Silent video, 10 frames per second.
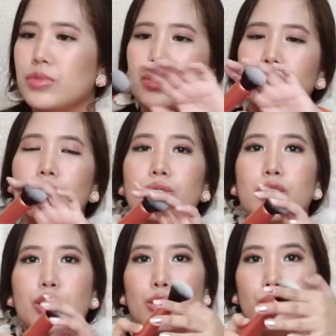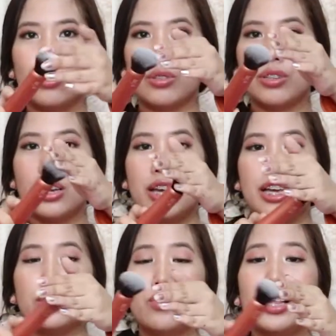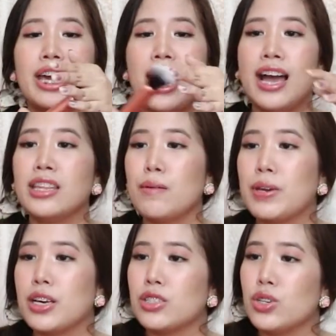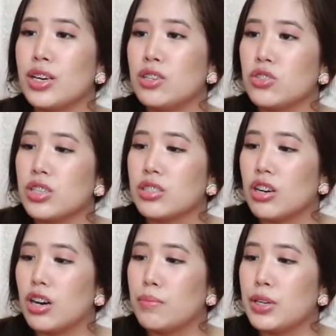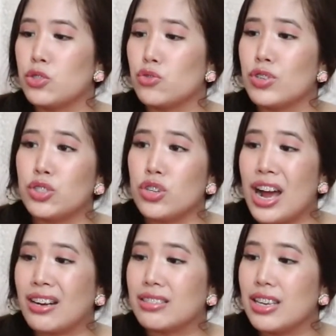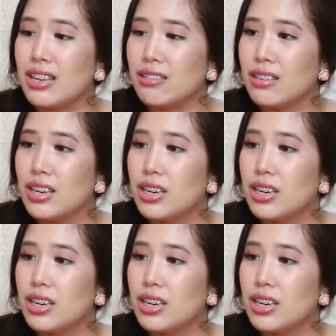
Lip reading: It's so cute. It's really handy because you can just retract it